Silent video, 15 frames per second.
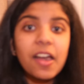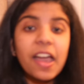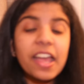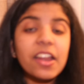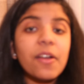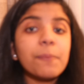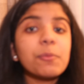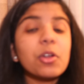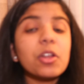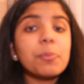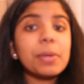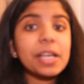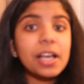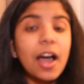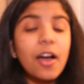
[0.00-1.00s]
and I'm going to
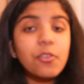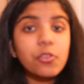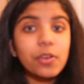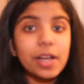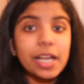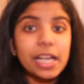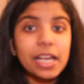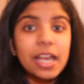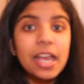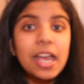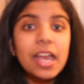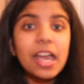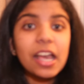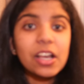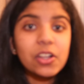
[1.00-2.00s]
be covering
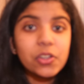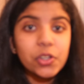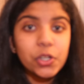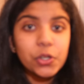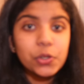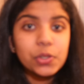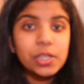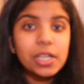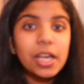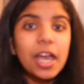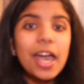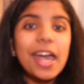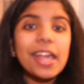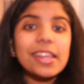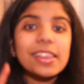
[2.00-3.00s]
include:
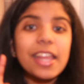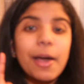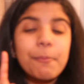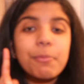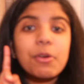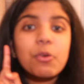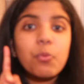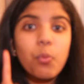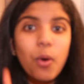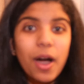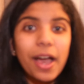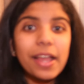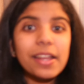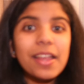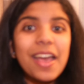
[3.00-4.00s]
number
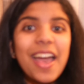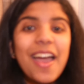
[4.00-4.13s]
1,